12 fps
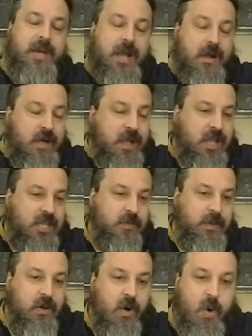now has
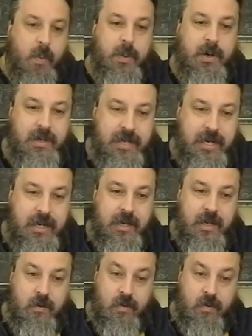been openly,